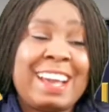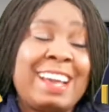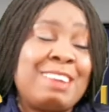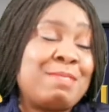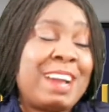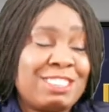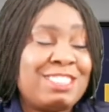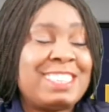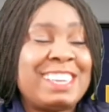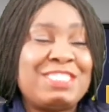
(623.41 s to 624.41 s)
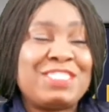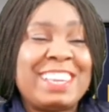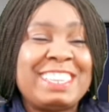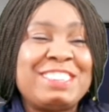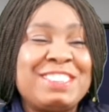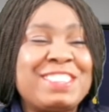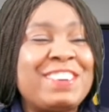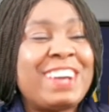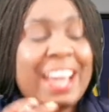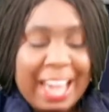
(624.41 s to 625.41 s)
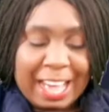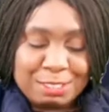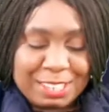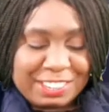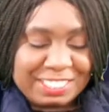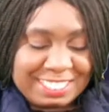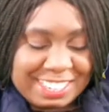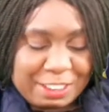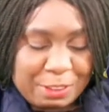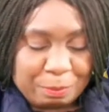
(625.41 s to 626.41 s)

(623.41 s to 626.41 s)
I'm actually enjoying you. So as we continue,